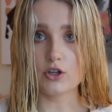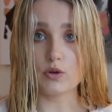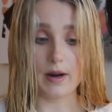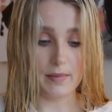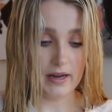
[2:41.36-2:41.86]

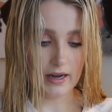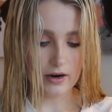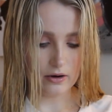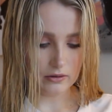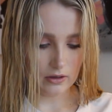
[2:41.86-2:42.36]
dry my
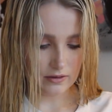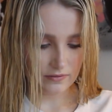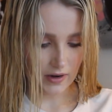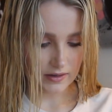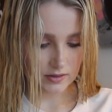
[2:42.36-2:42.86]
hair a
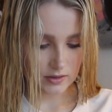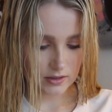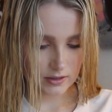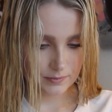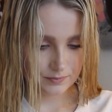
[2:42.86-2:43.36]
lot
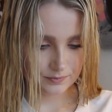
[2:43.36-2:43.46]
faster.